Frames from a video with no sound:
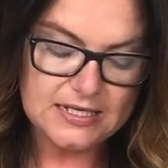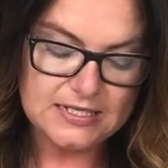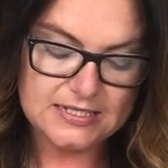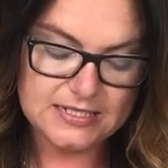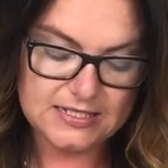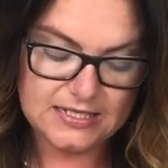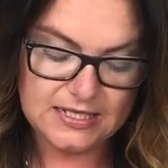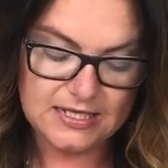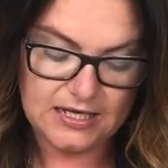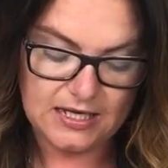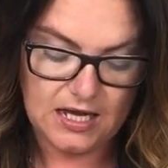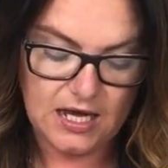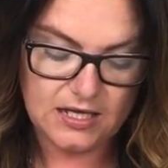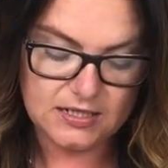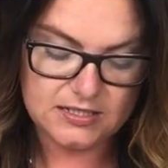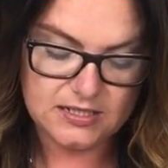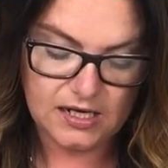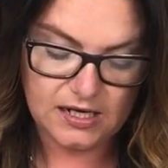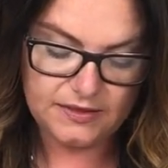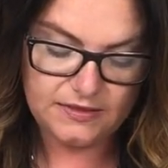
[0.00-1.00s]
C,
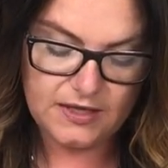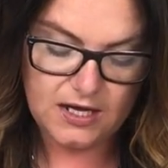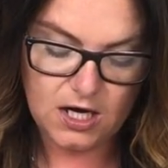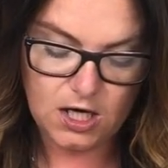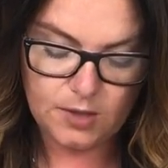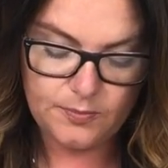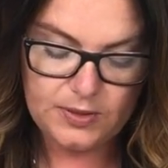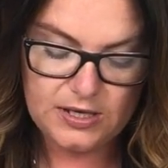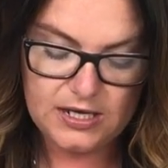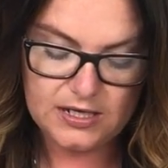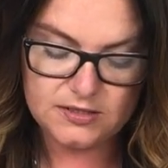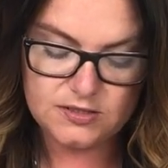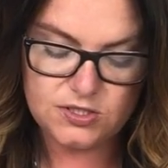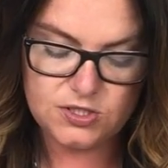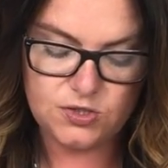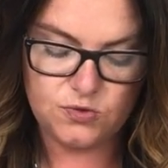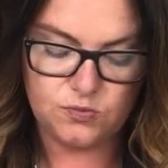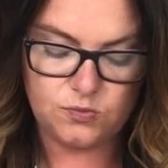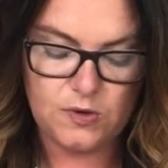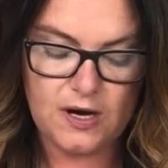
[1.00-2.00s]
assign the R P
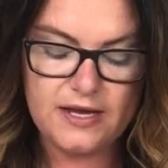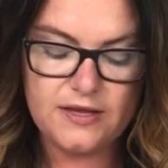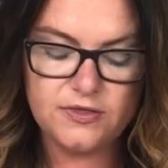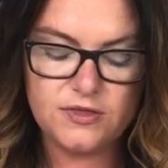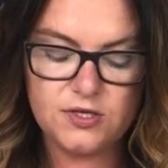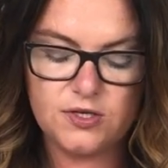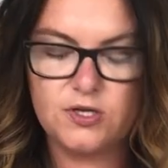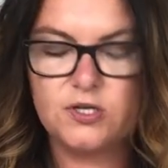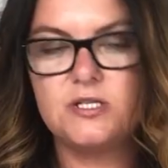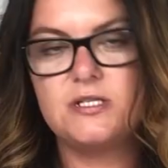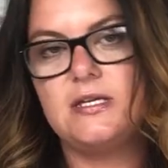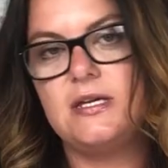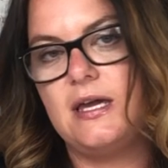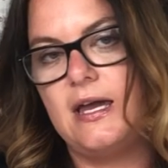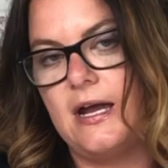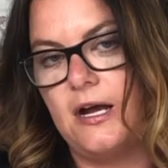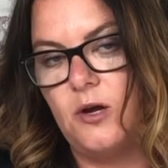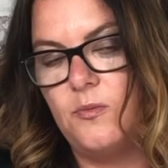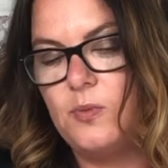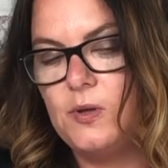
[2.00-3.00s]
Ns to write the nursing
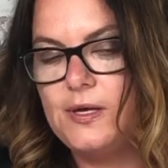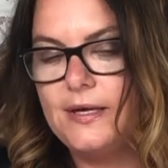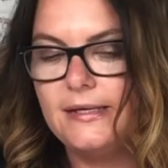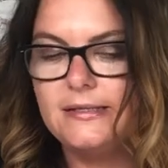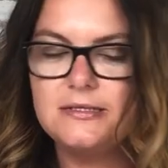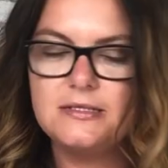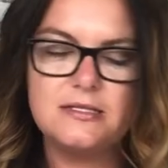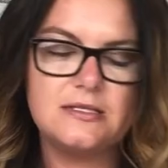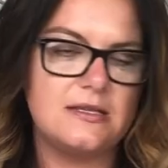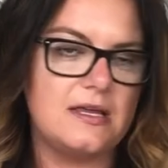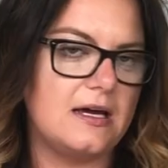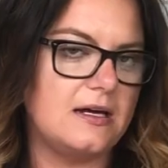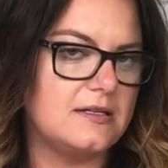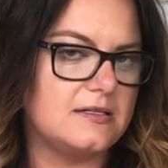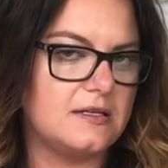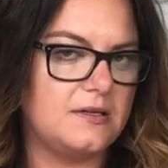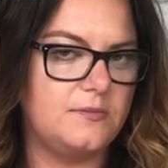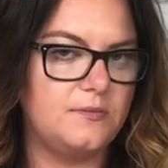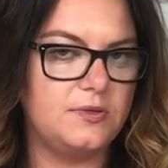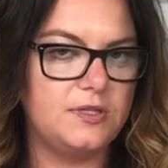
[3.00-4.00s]
care plans. That
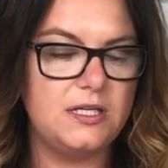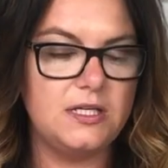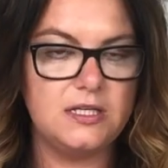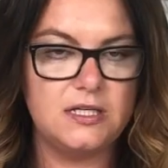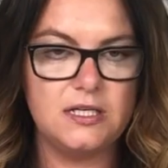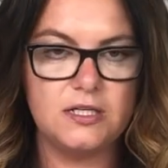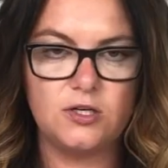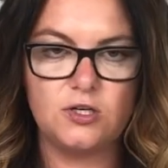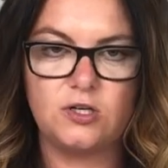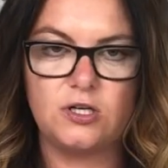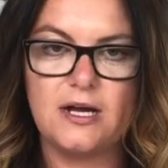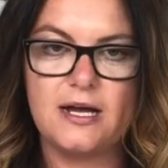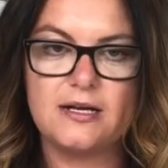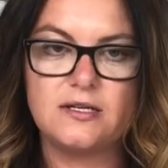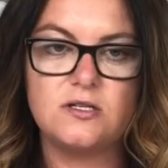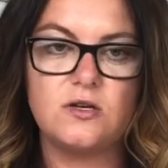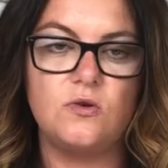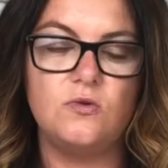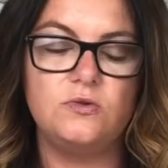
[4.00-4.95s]
is completely incorrect.